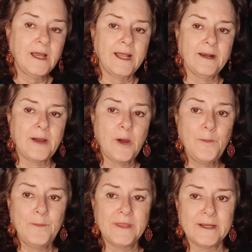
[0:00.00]
And I
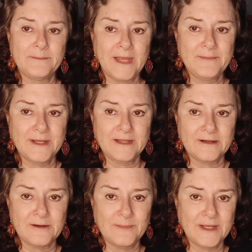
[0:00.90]
hope that maybe
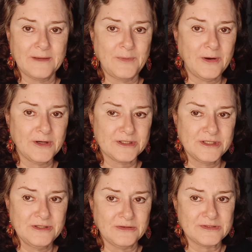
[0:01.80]
there'll be a part
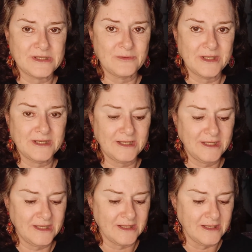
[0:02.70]
two so we can
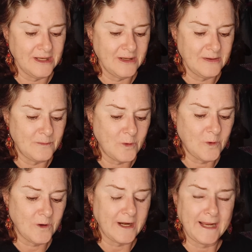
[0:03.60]
get
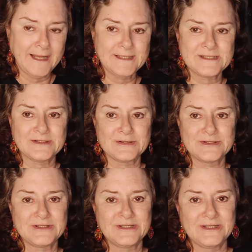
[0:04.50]
more
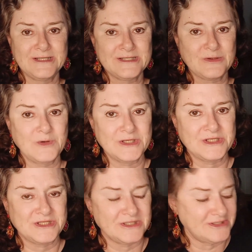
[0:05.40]
answers to these
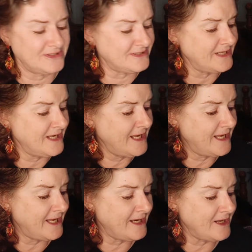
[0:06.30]
questions.
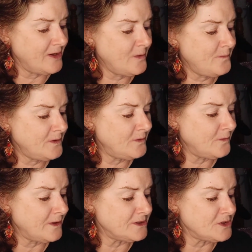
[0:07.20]
And I hope you
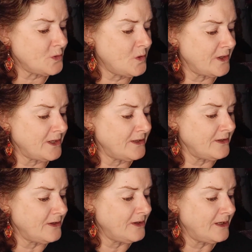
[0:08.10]
enjoy.
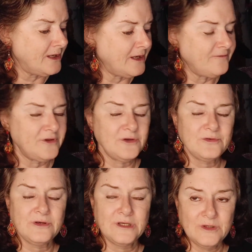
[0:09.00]
If you
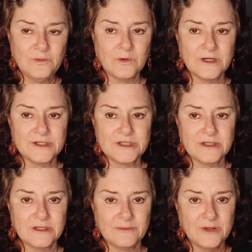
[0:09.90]
do watch
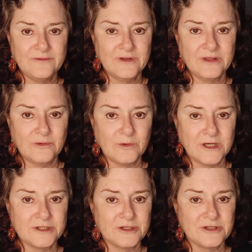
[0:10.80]
the movie The
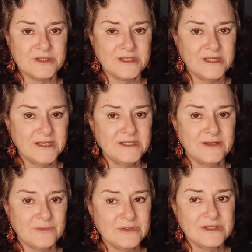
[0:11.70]
Watchers, it
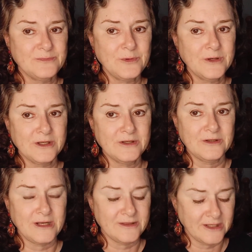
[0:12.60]
was a pretty
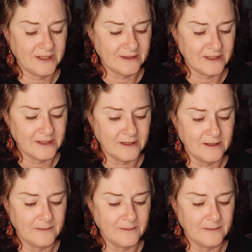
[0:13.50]
good. I think that